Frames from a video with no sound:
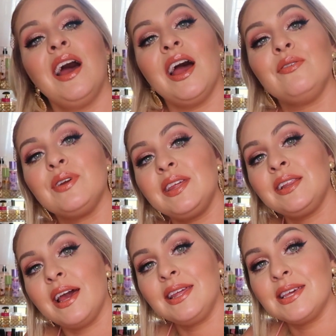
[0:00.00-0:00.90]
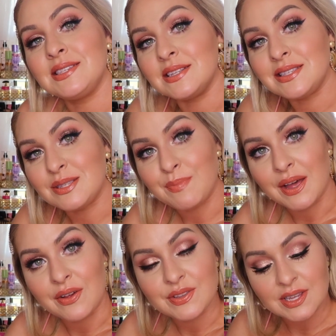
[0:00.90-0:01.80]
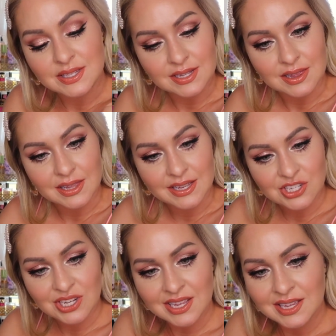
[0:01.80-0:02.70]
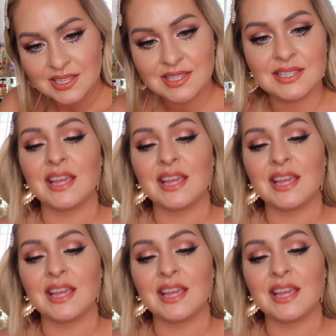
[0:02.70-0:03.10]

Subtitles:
I really like this. It smells delicious